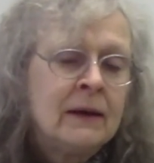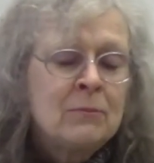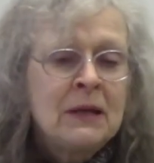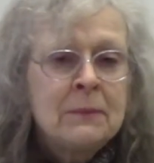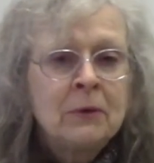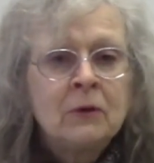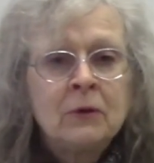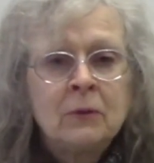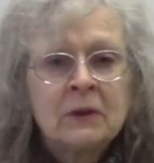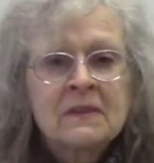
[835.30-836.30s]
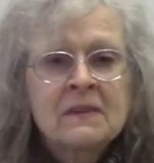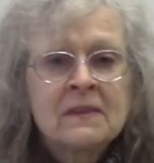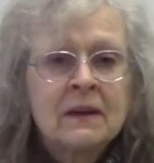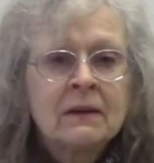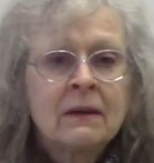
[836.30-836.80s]
people who were
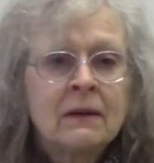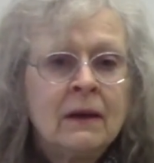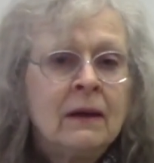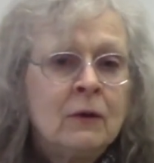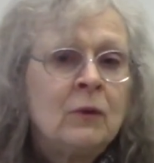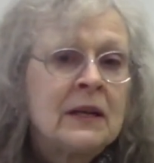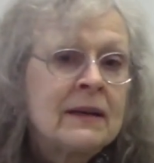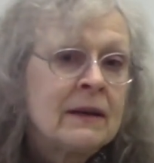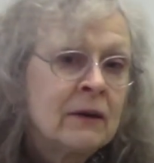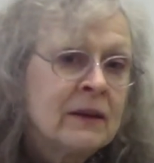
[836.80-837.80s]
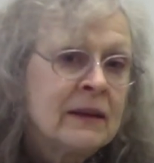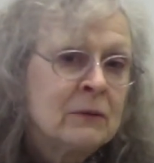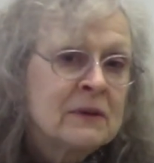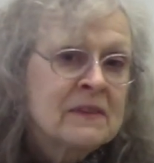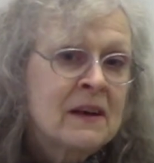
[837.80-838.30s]
sick would hear he
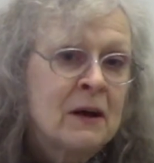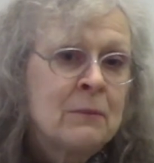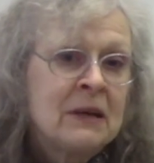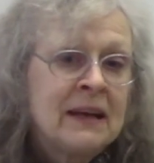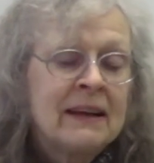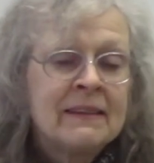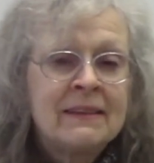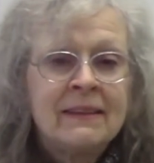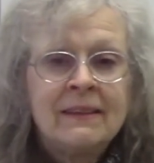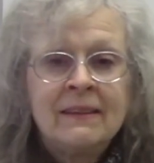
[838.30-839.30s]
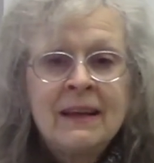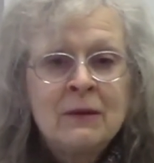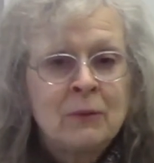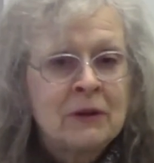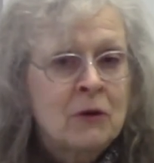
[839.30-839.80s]
was coming and they
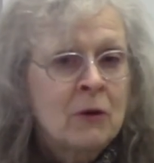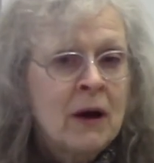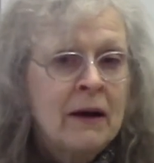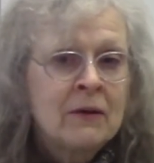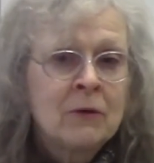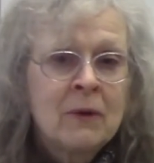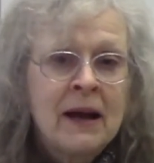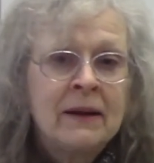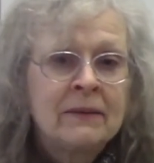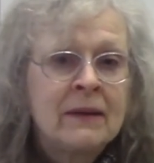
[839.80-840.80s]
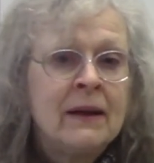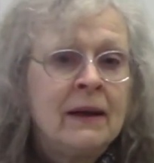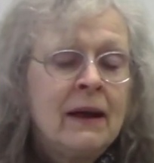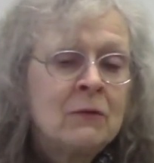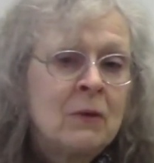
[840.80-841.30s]
would crowd around
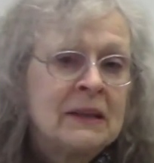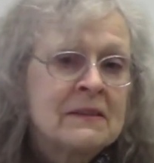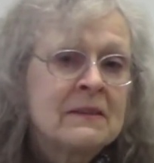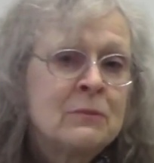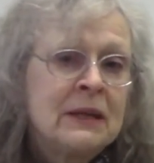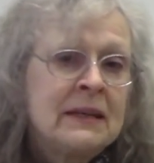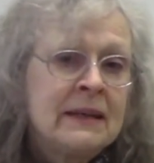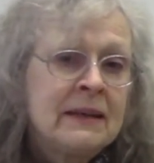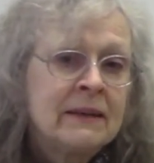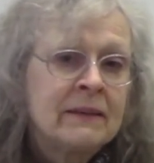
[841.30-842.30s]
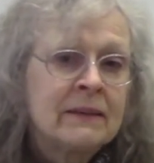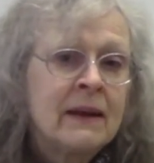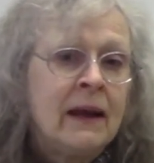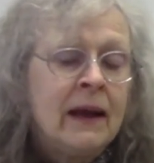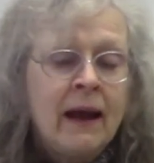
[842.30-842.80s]
and want to be healed.
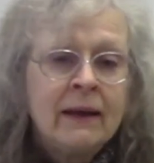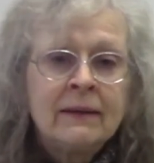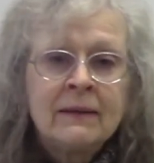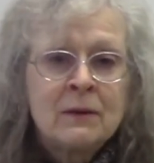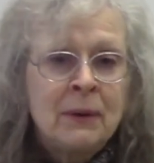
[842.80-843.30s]
And the